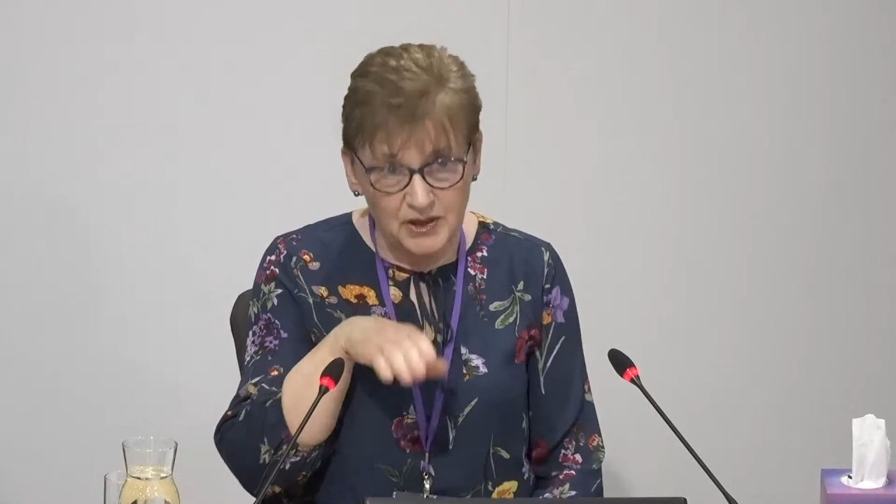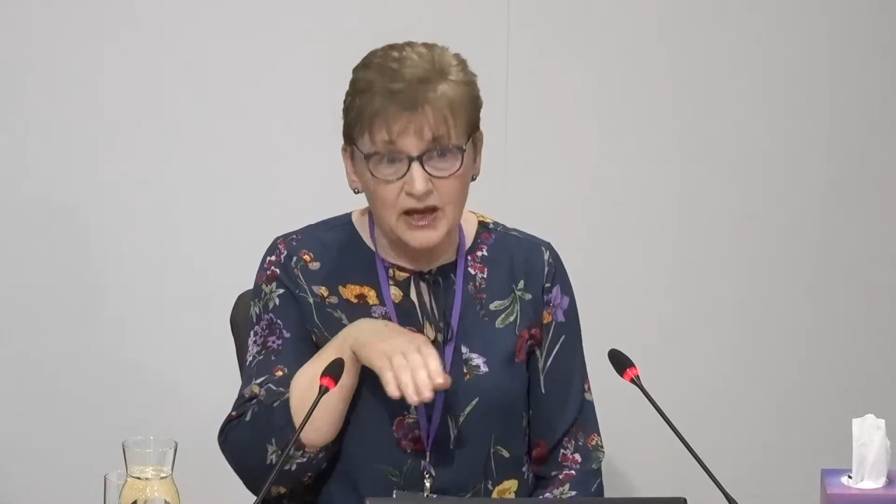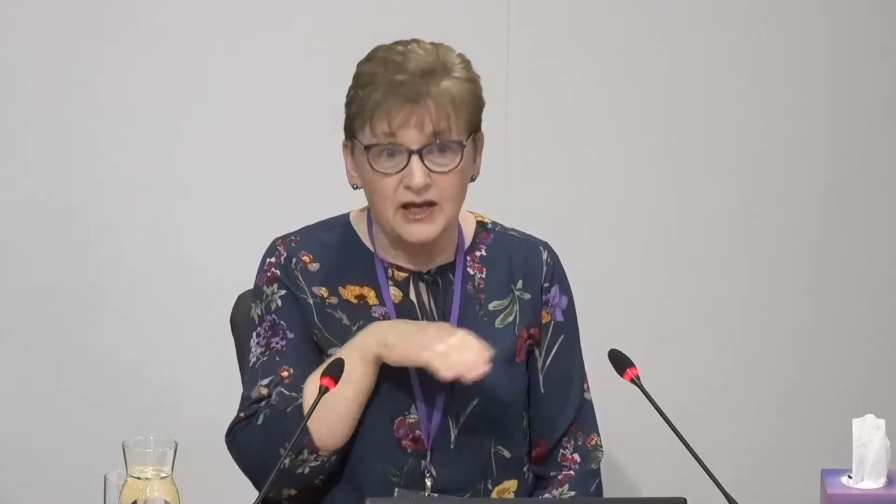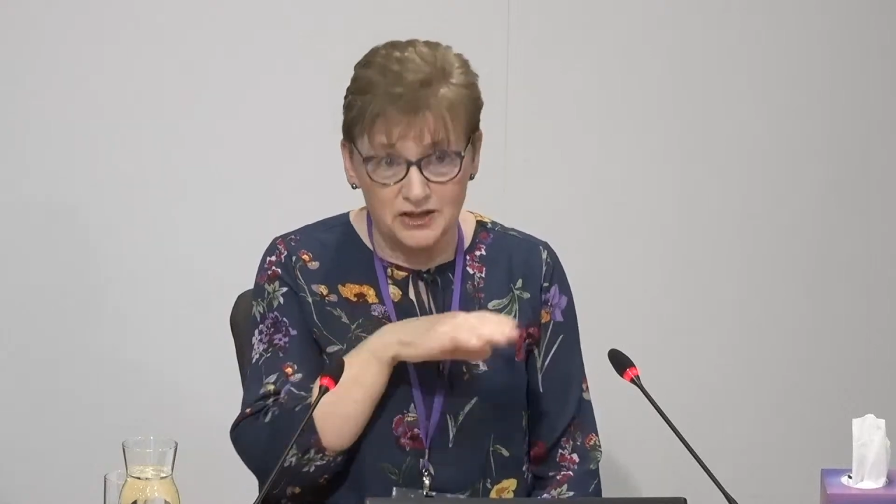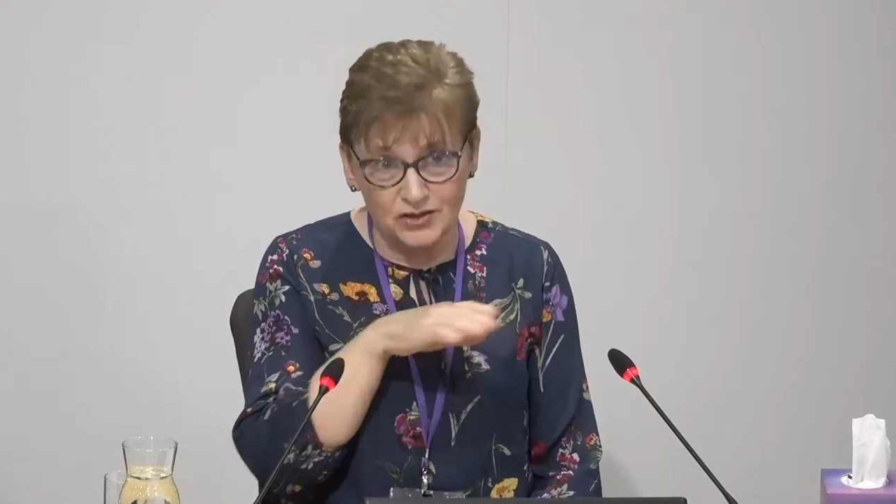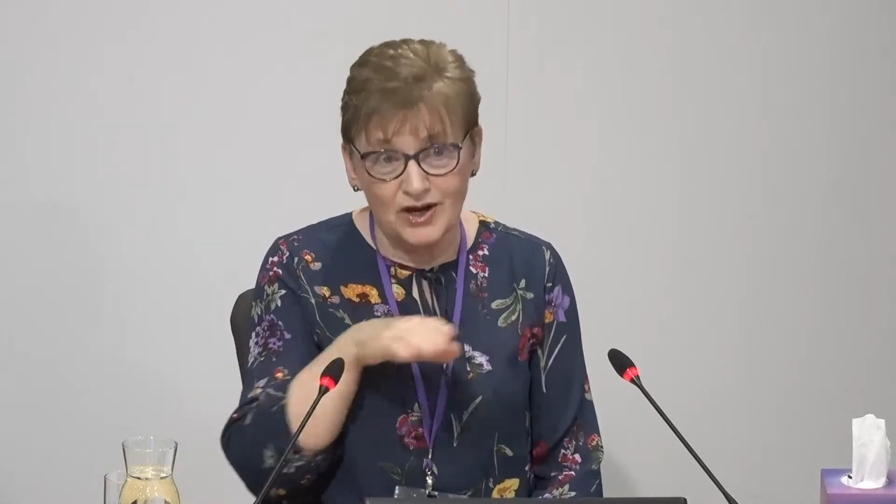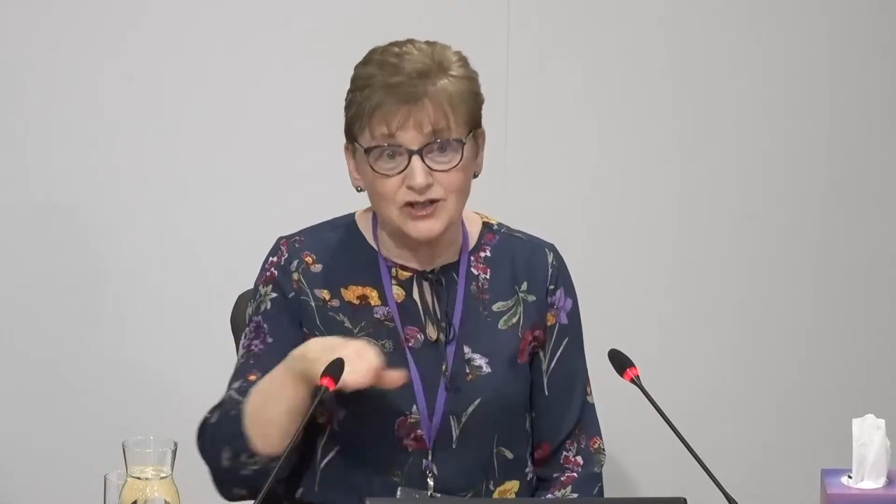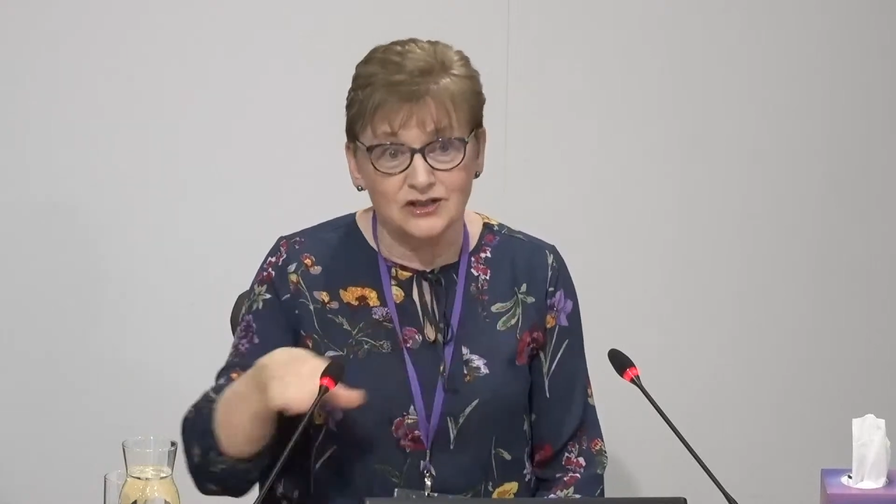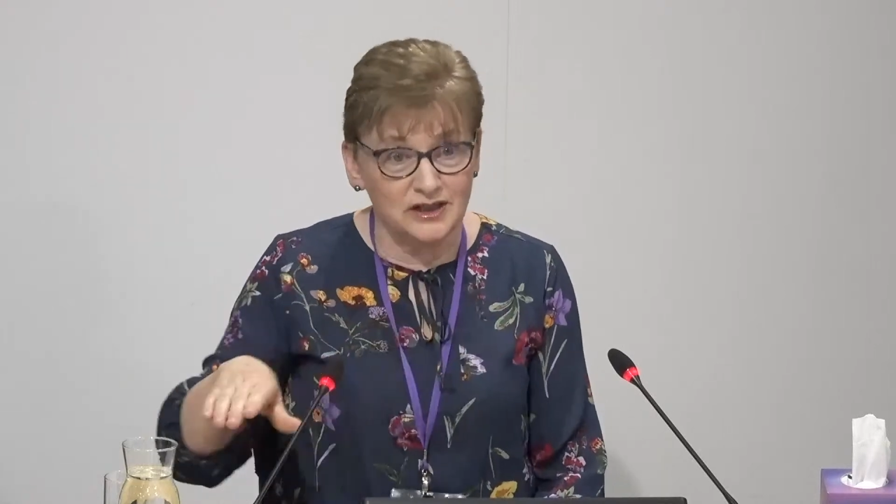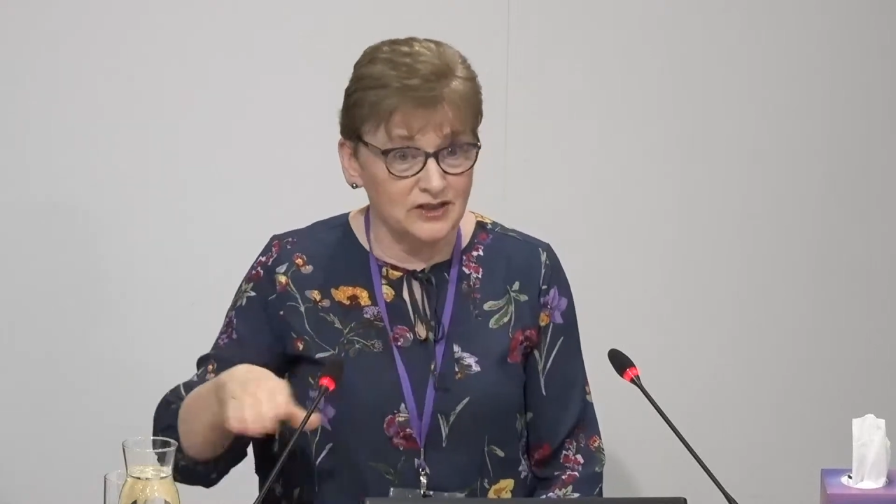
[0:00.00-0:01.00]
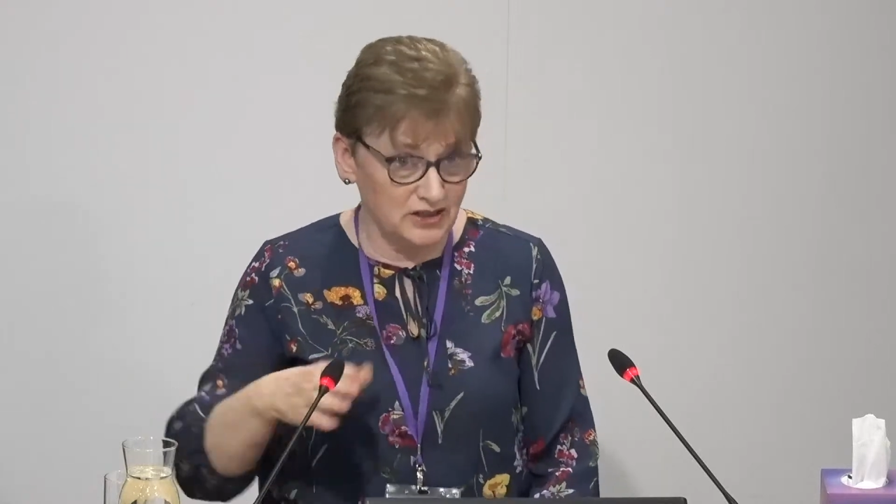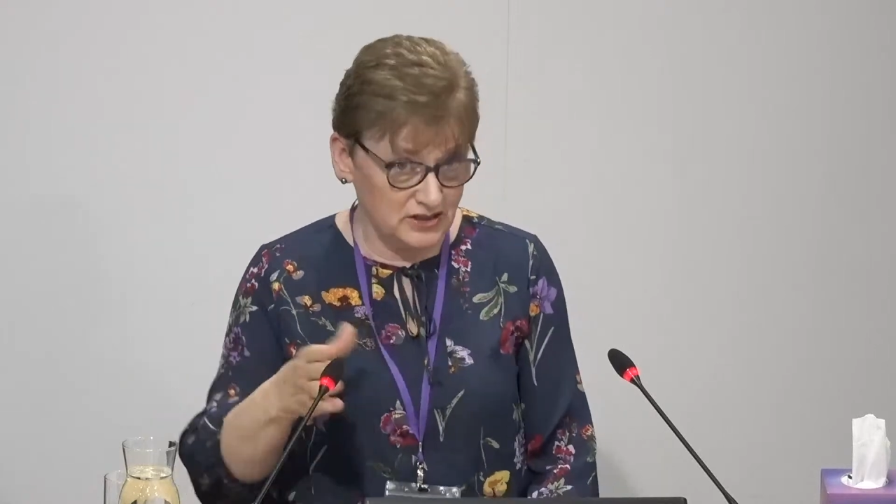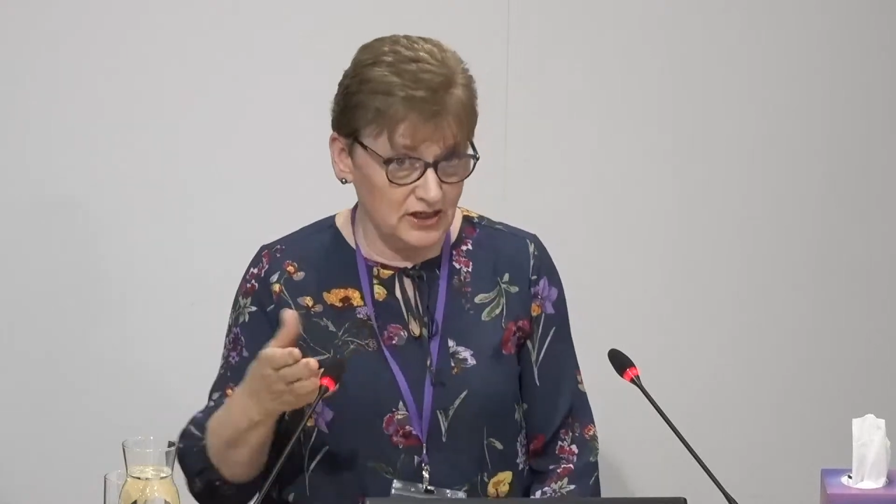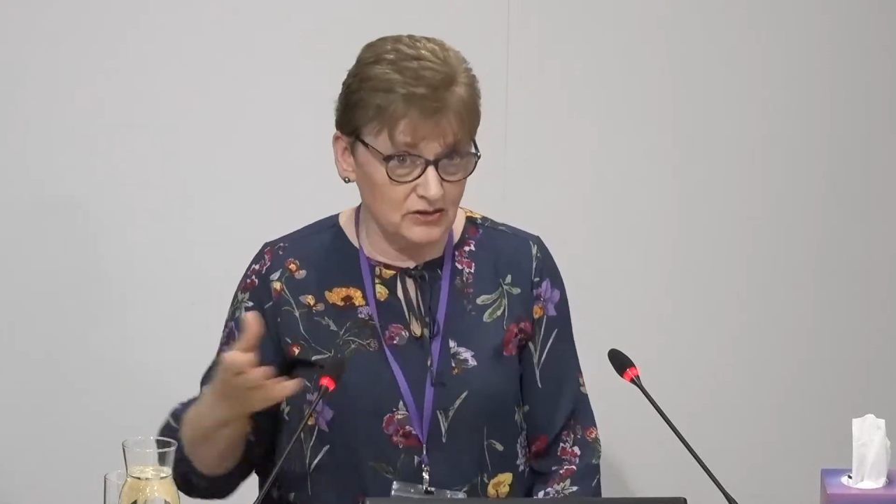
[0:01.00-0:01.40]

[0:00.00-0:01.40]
It has gradually, as I said,